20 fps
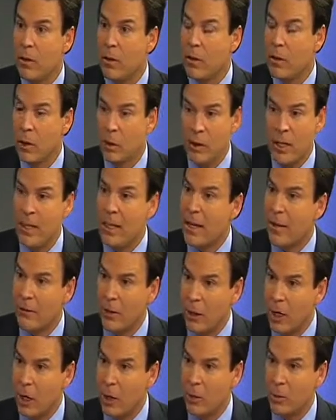their teeth have
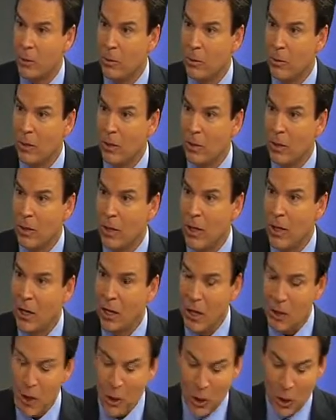to go. That's right.
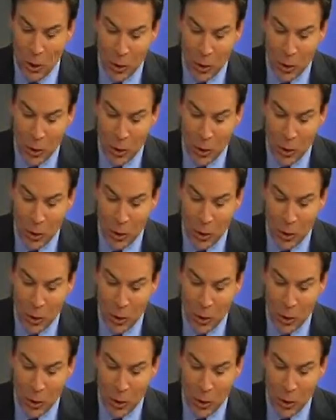And,